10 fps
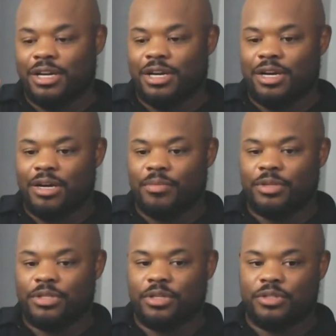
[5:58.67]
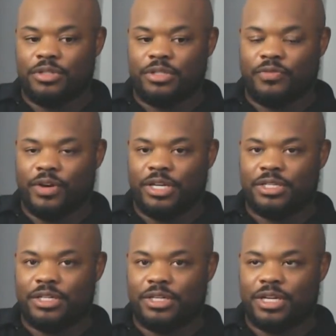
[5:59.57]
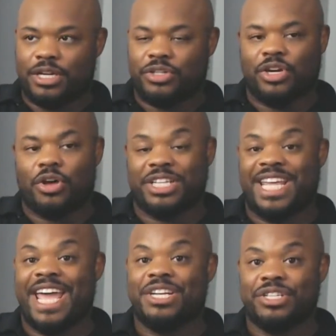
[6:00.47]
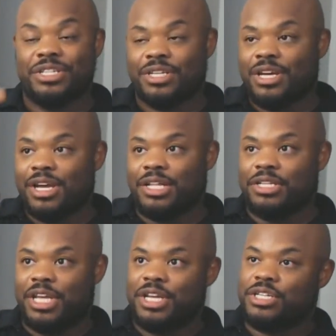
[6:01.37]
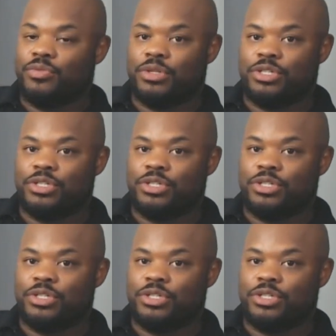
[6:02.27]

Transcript: This device is actually called a tangent, and the tangent would